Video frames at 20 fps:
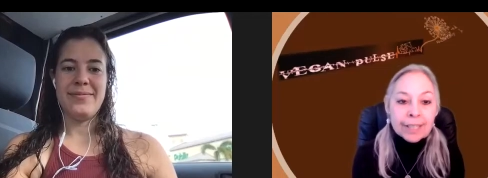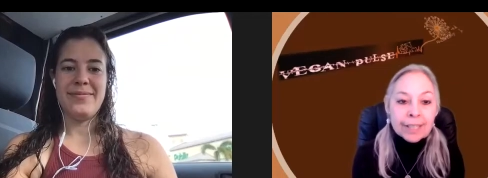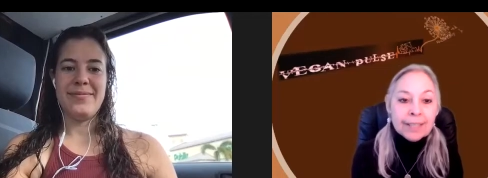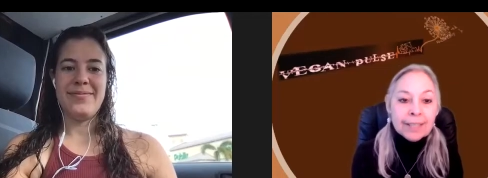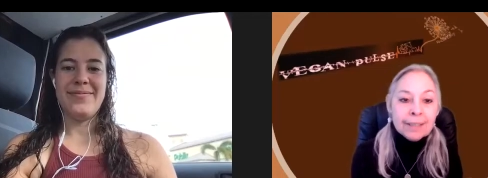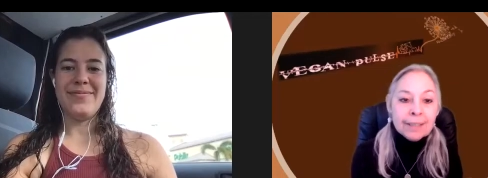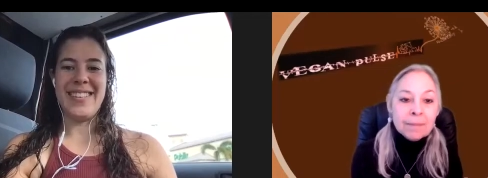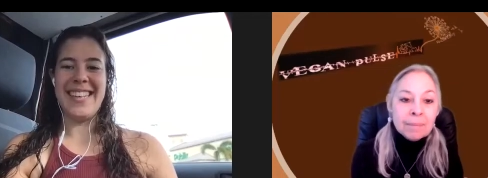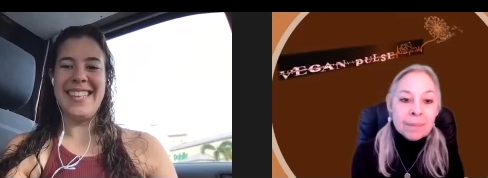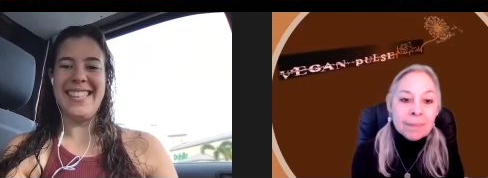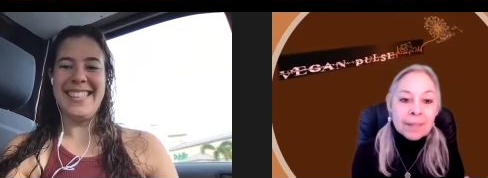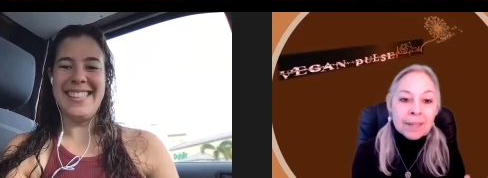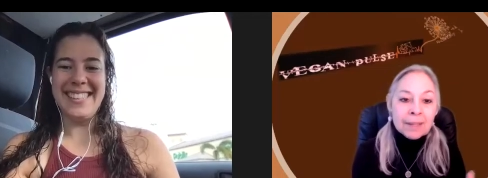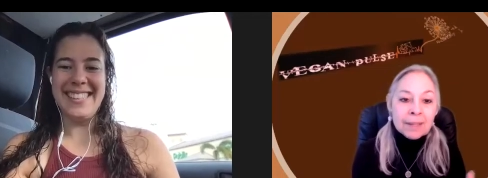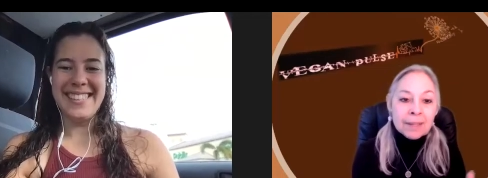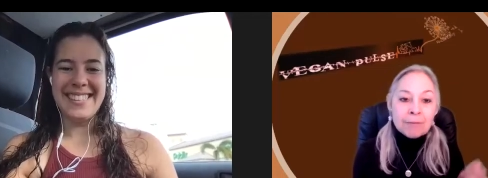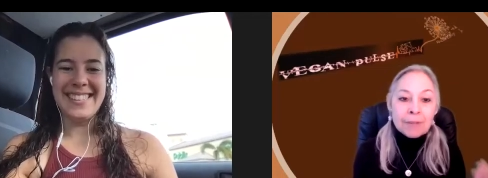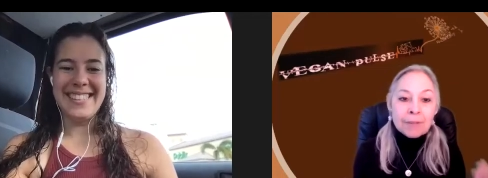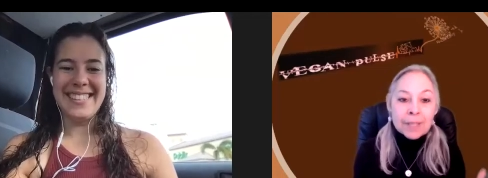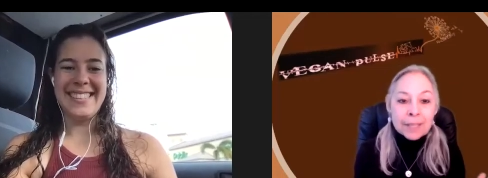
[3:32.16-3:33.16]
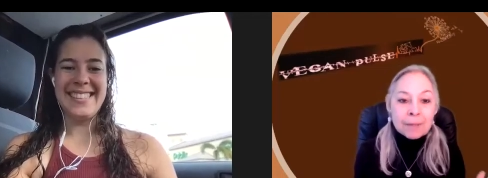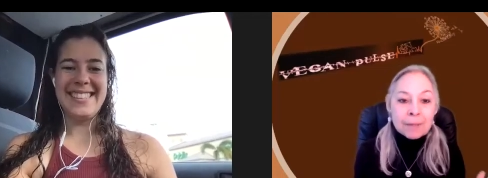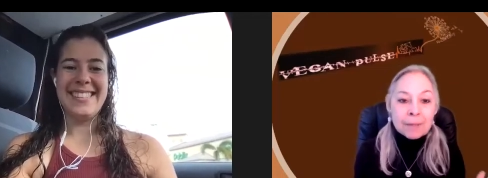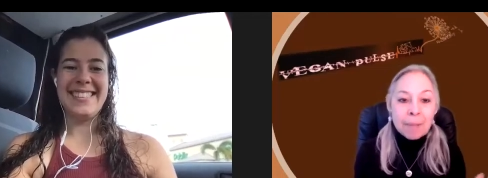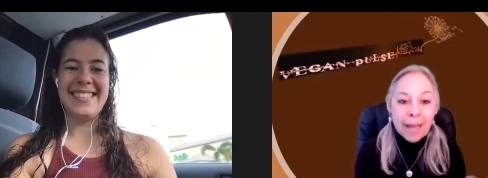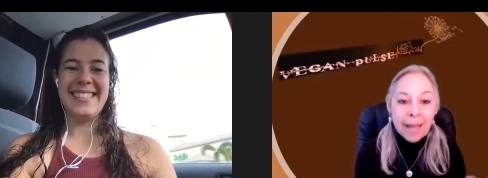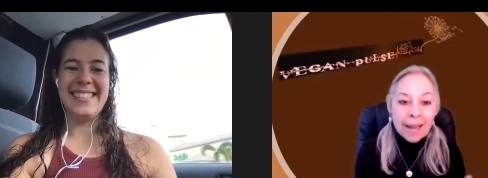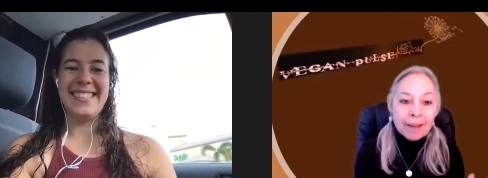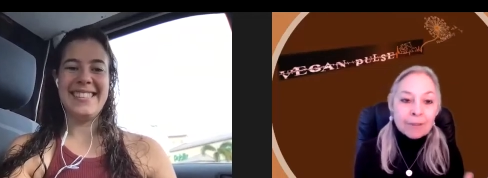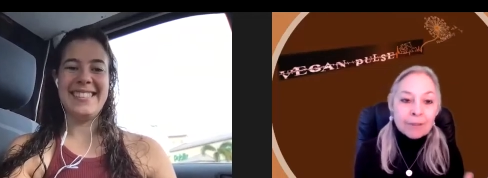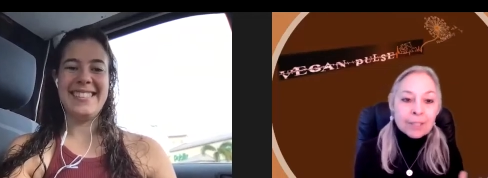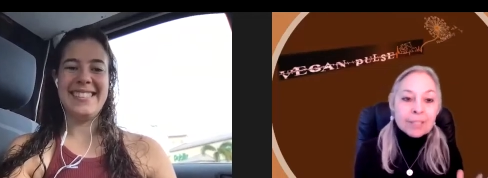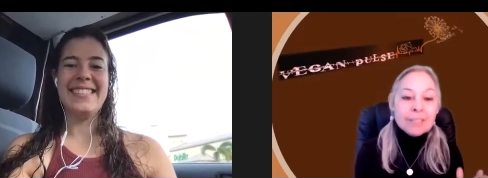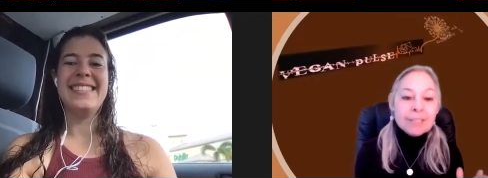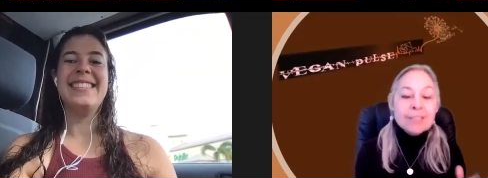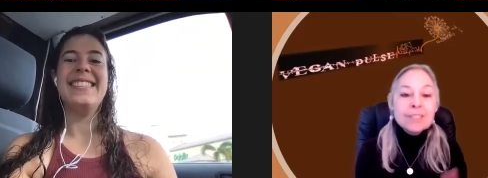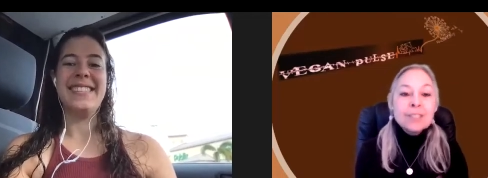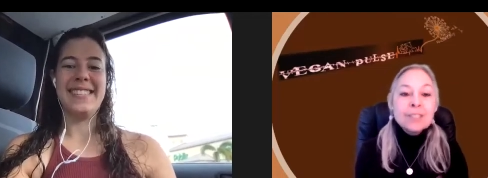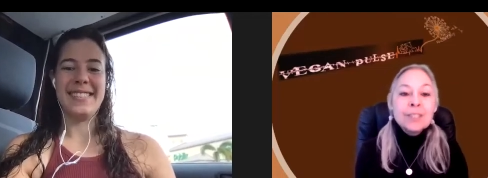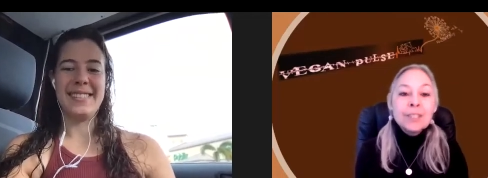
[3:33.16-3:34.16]
Speaker 1: um, vegan
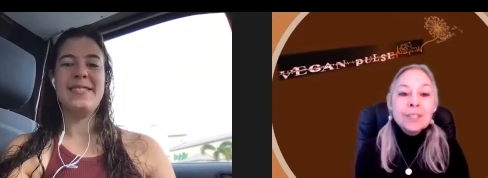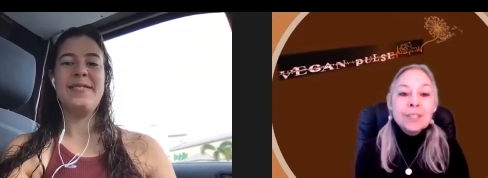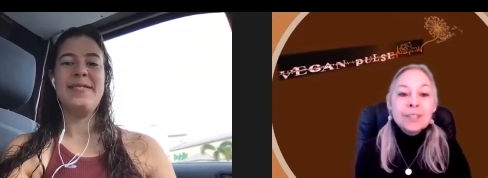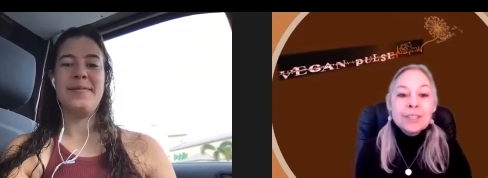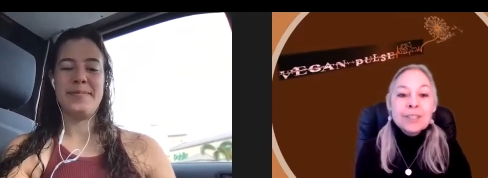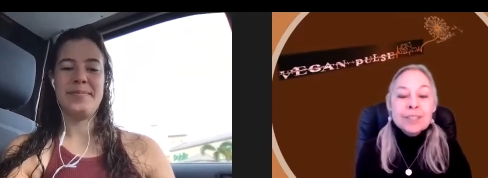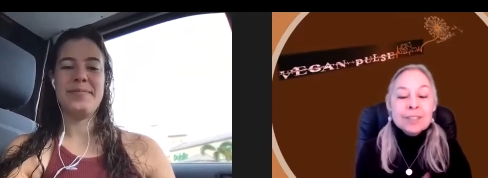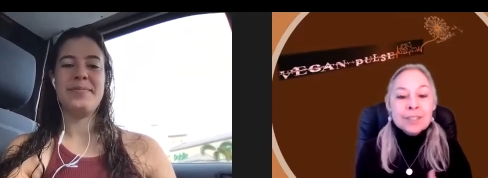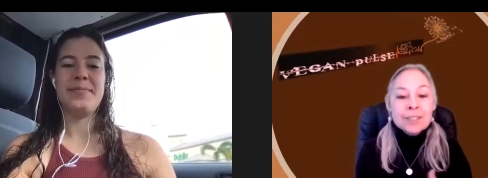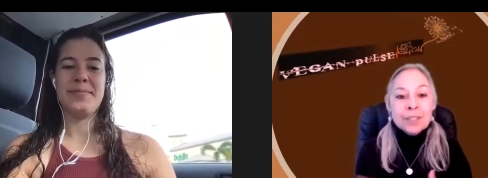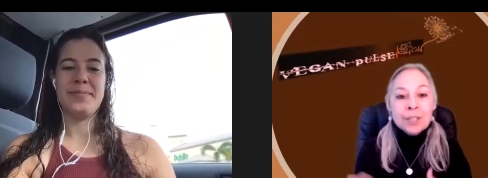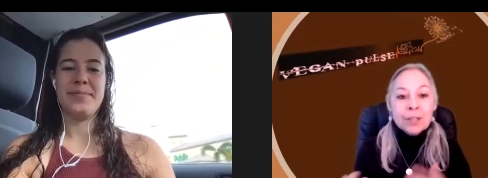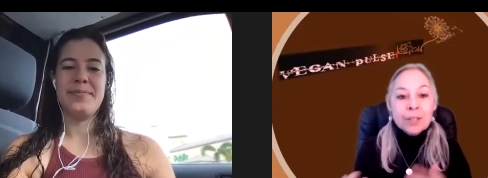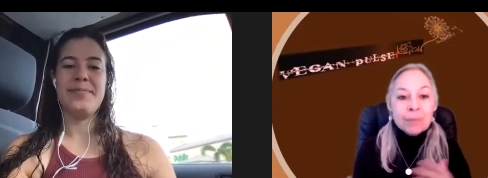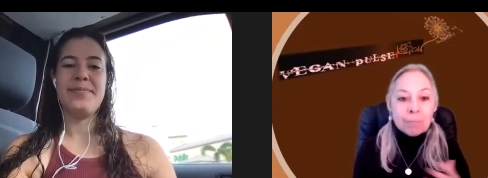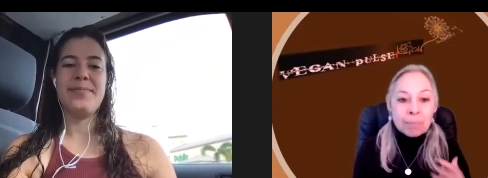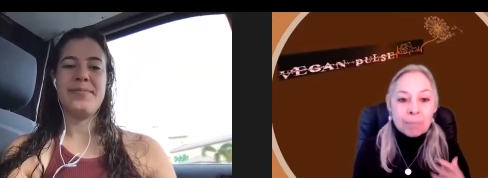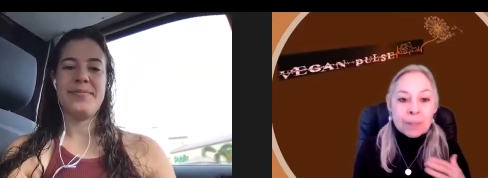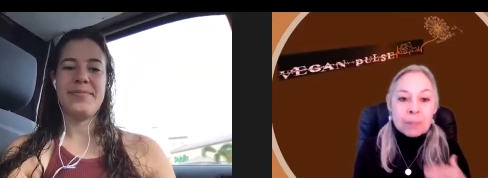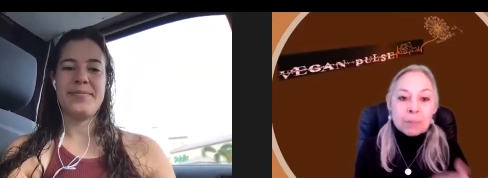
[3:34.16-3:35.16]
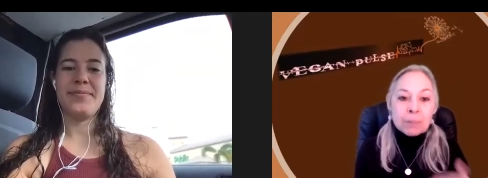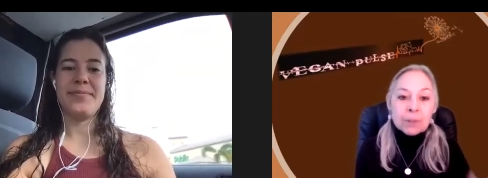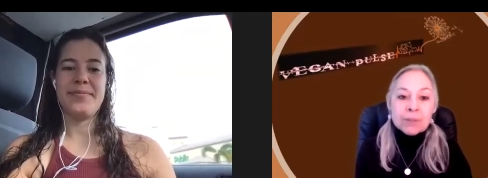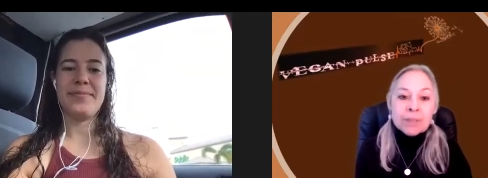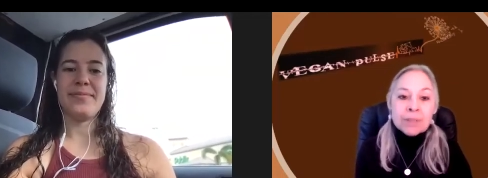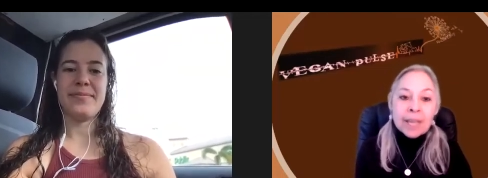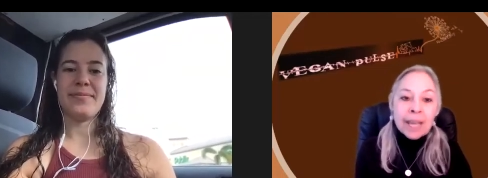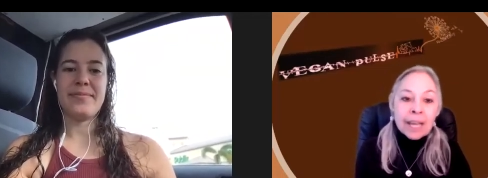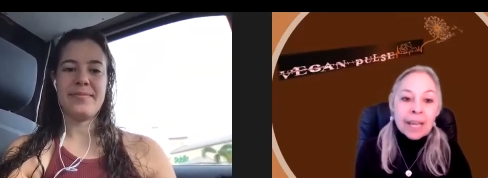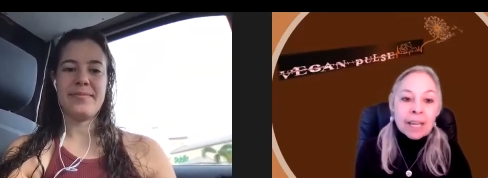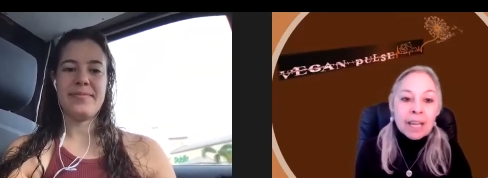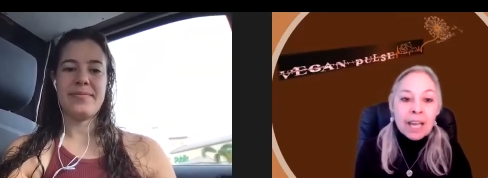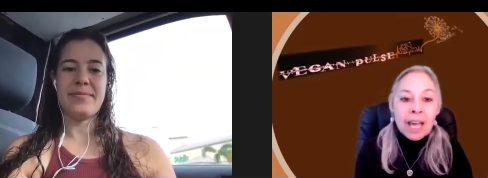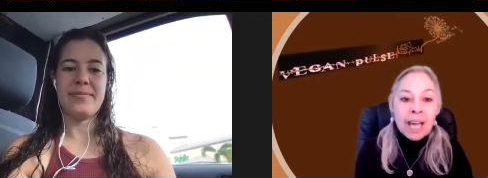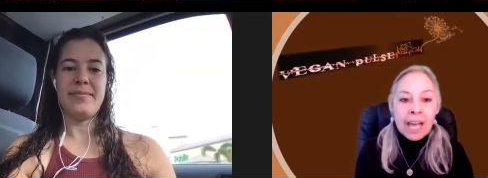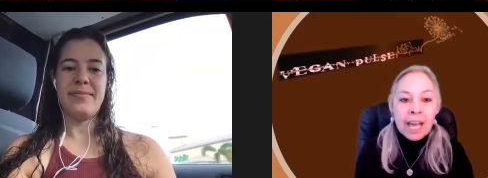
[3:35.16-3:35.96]
parents, you know, because, you know, people say,